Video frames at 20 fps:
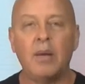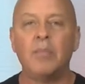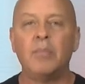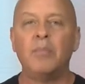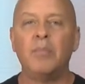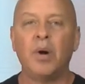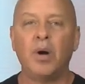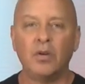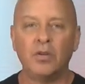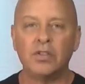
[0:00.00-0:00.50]

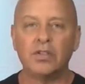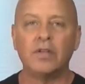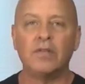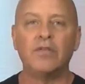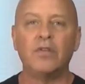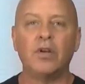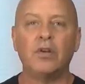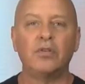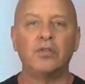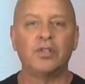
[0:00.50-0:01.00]
Most of
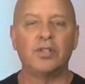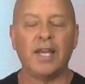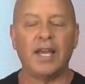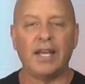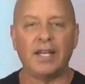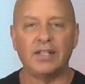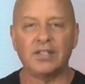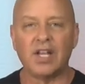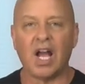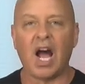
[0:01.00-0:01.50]
those
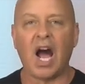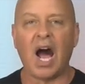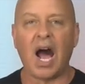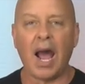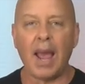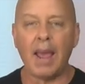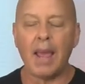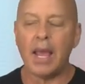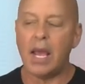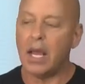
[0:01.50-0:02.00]
days
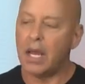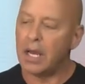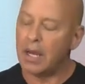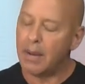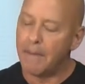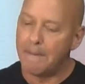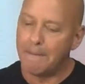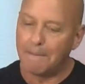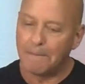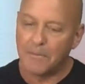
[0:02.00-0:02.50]
I
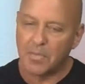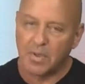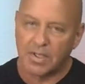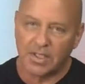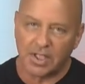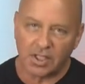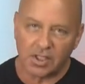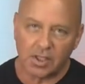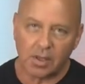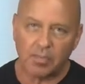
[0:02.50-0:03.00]

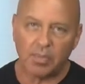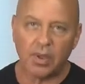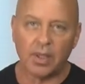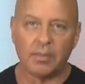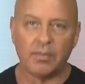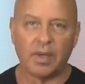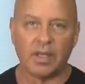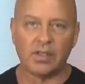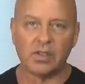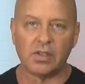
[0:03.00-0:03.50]

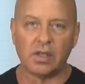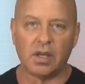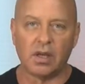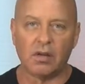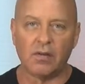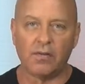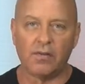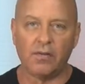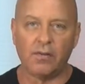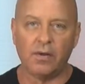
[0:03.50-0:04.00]
discipline
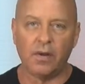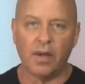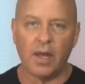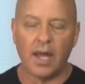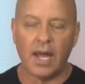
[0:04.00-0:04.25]
myself.